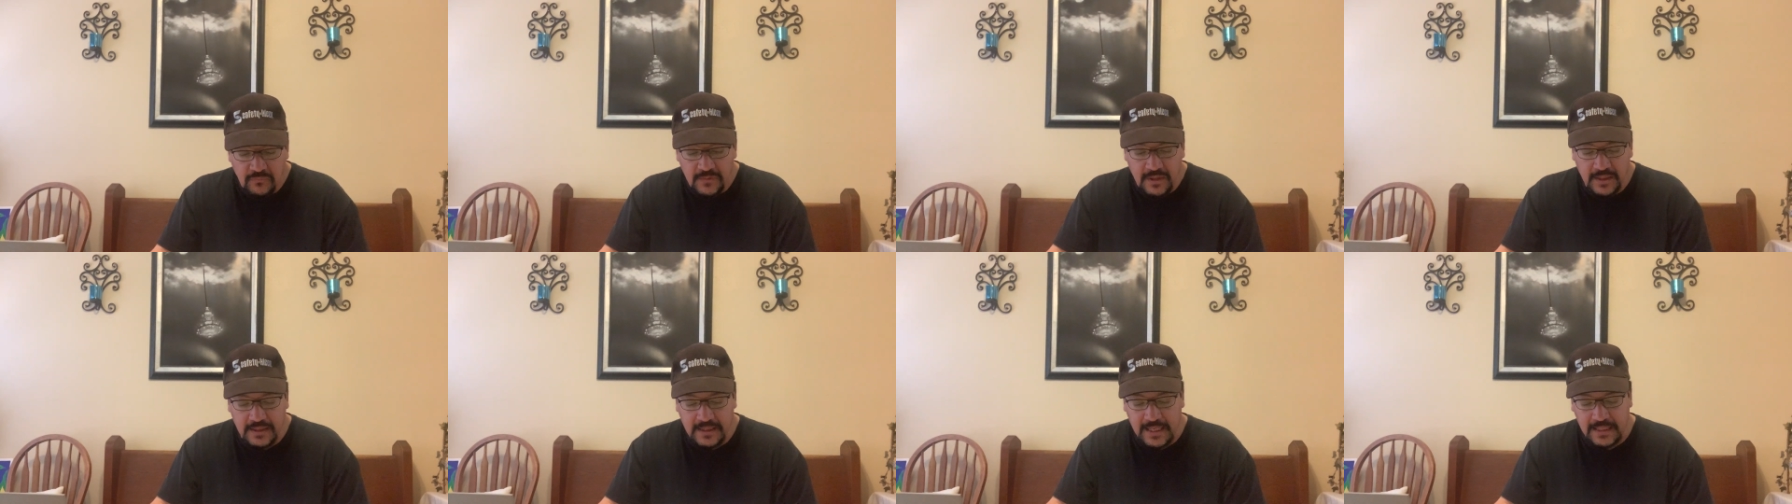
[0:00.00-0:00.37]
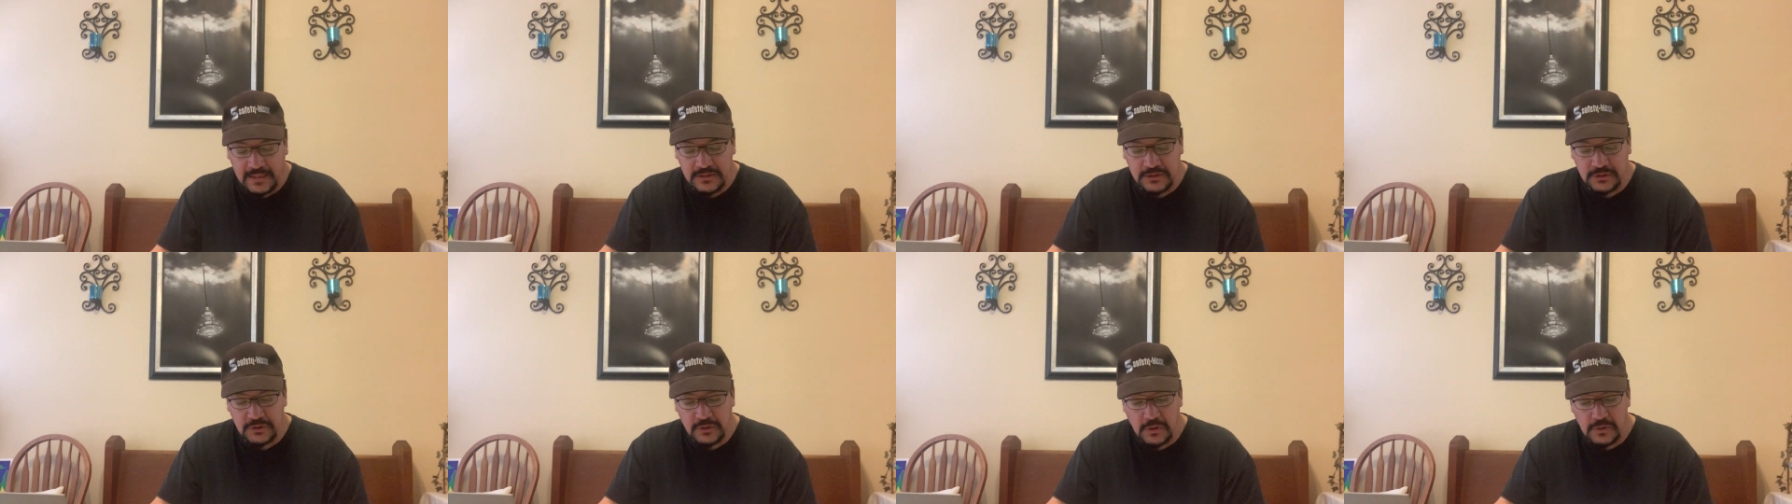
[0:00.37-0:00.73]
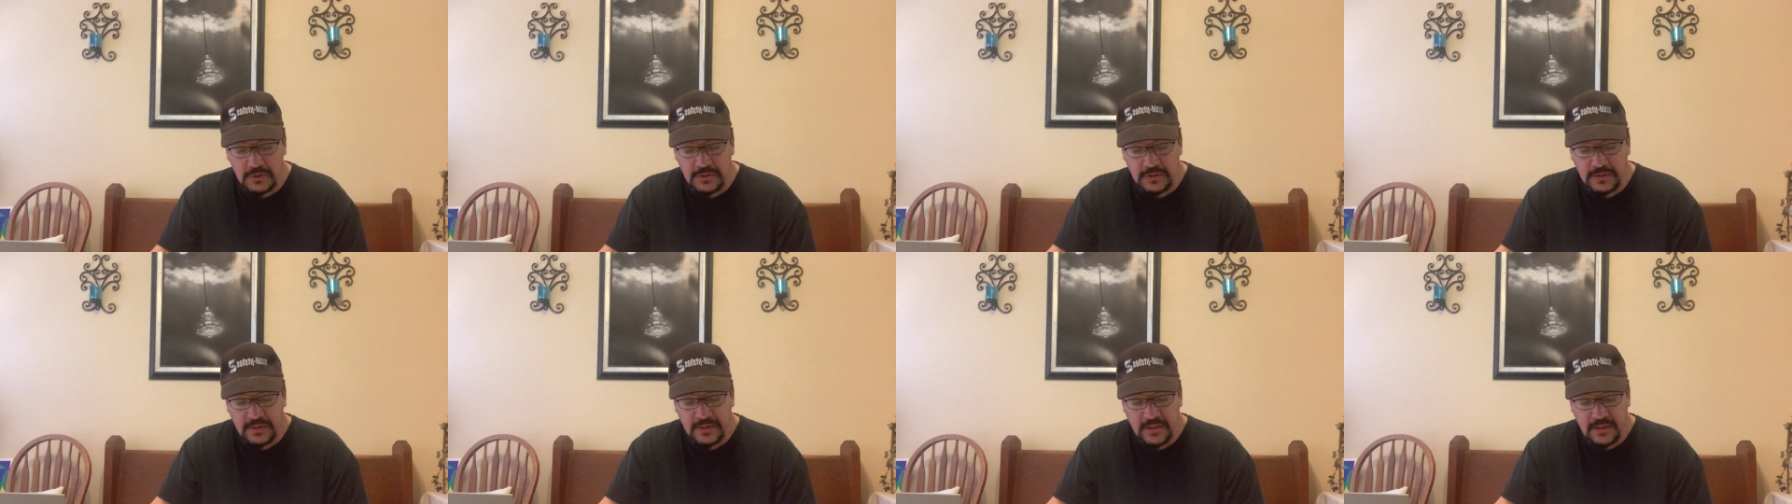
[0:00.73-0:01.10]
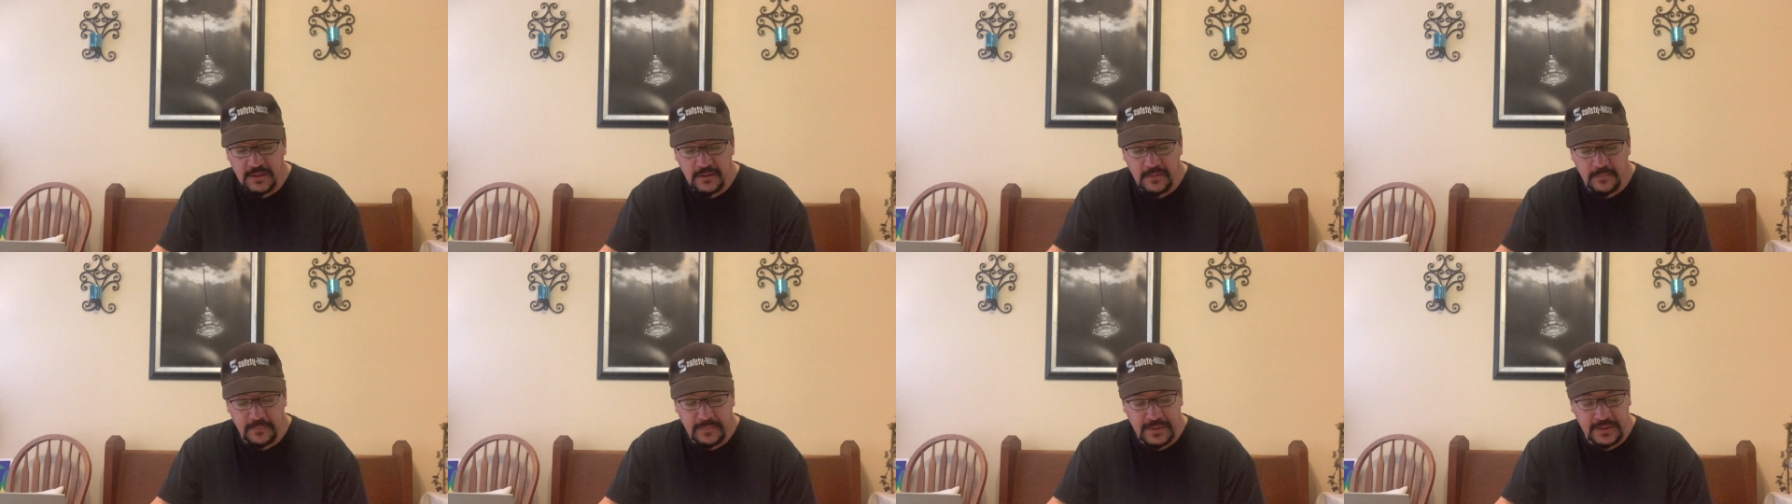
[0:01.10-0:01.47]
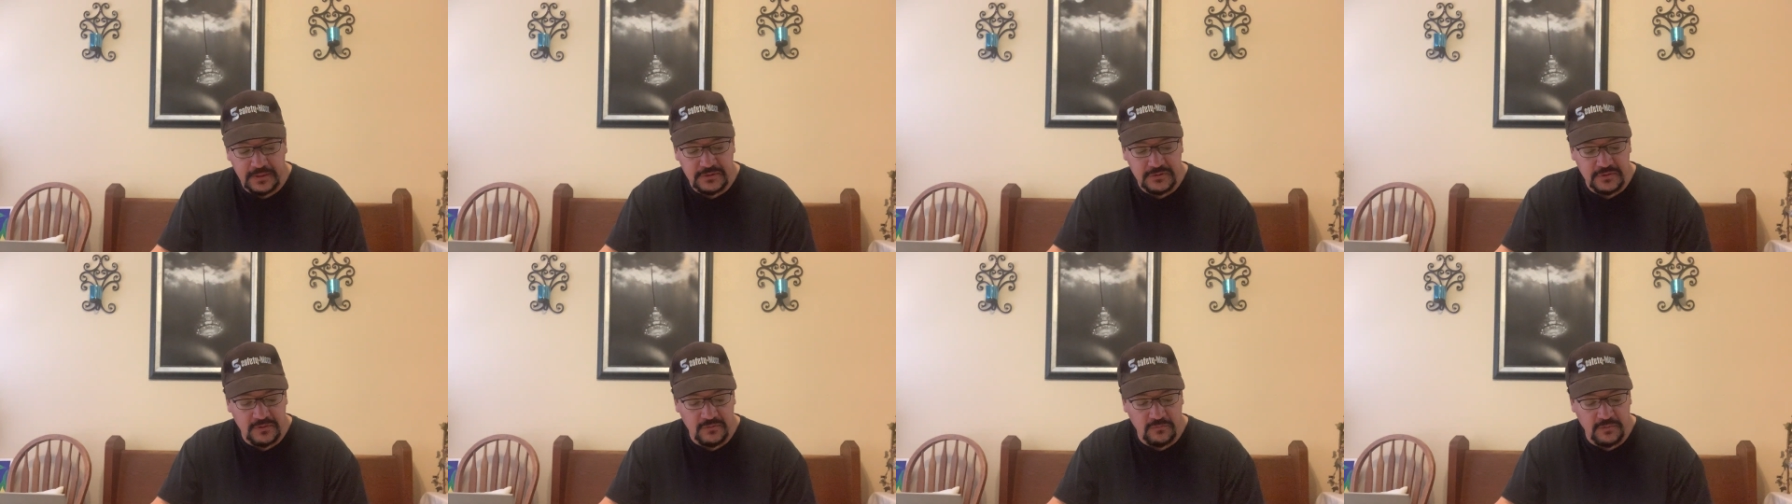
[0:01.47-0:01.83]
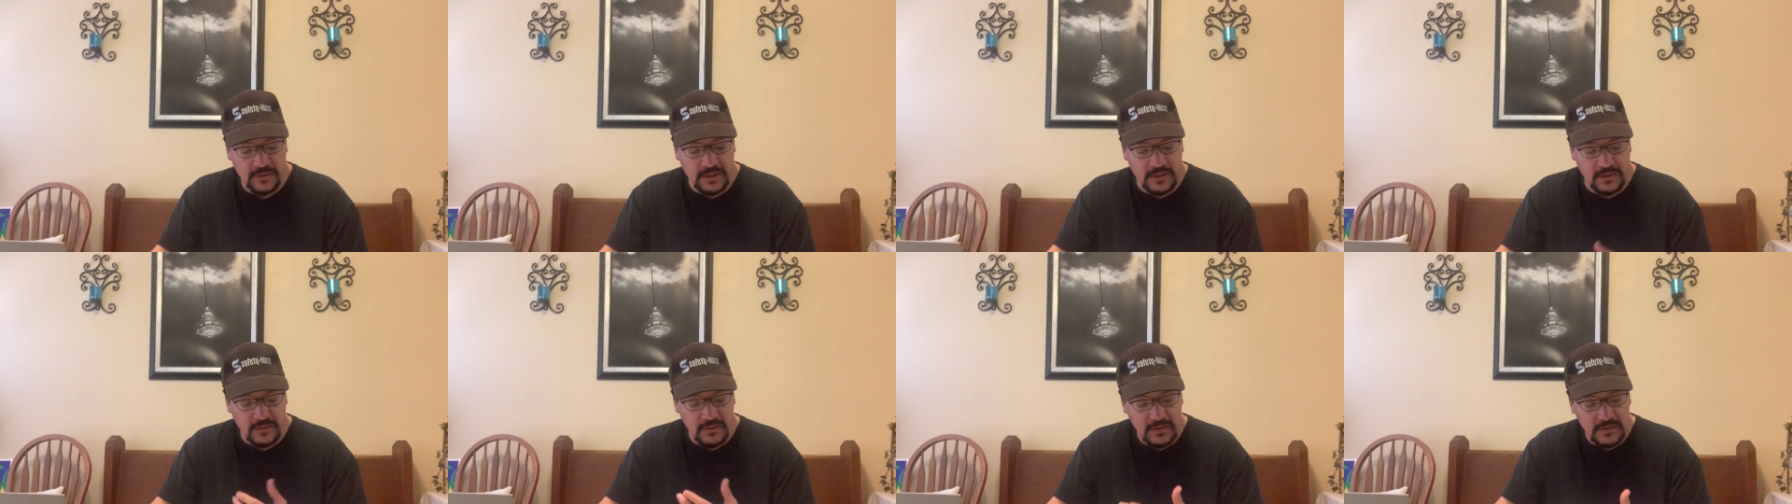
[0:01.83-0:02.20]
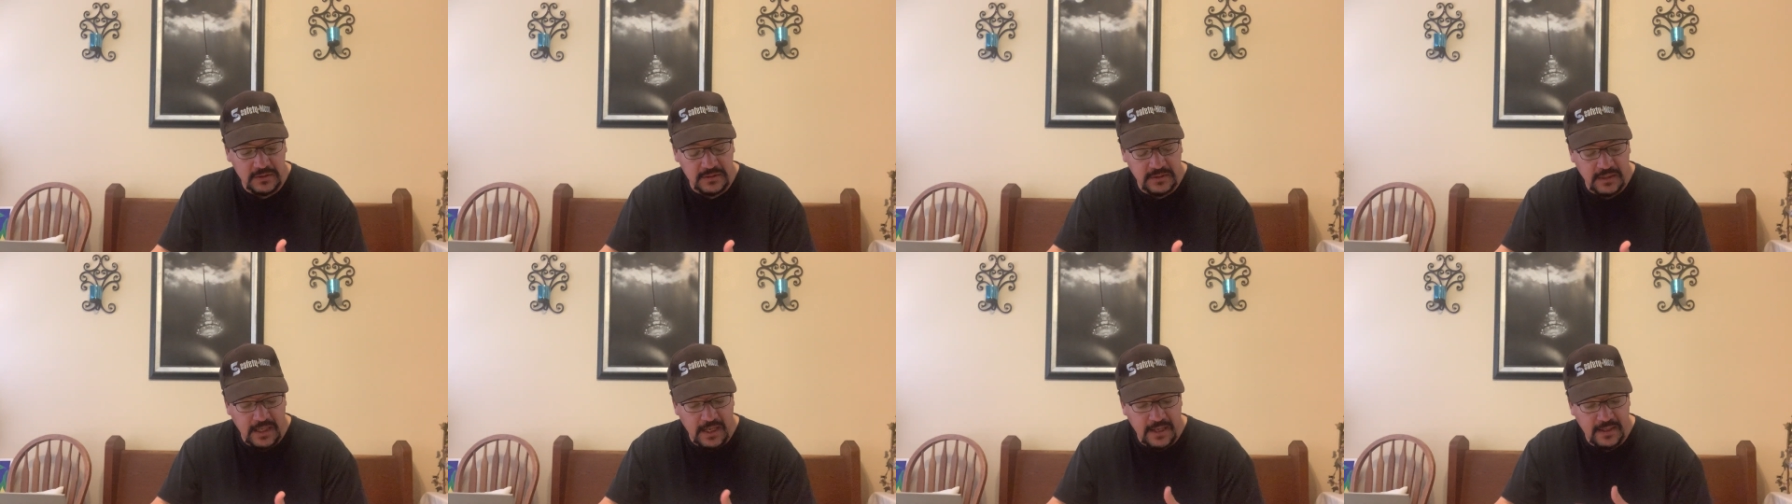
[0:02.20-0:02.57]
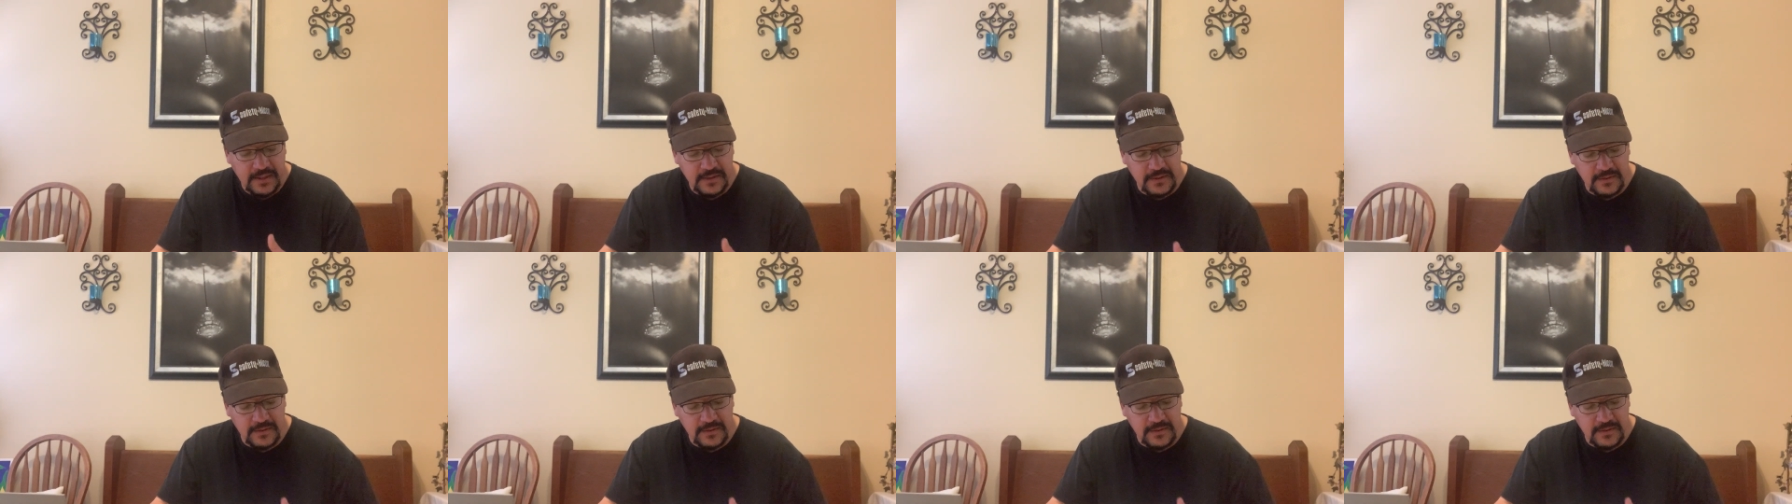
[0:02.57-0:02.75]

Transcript: It kind of shows you there a picture of what it looks like.